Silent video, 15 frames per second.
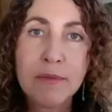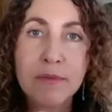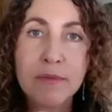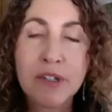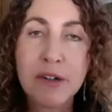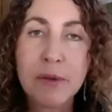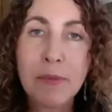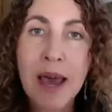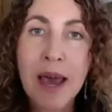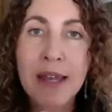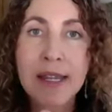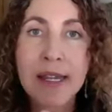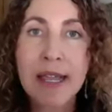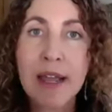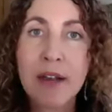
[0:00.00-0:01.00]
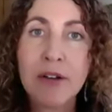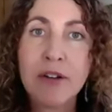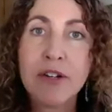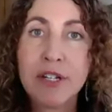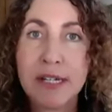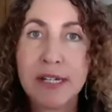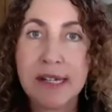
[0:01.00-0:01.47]
somatic
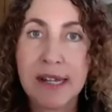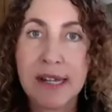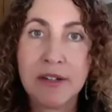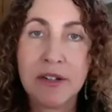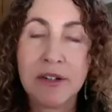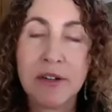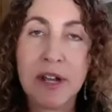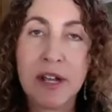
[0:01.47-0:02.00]
energy sensor.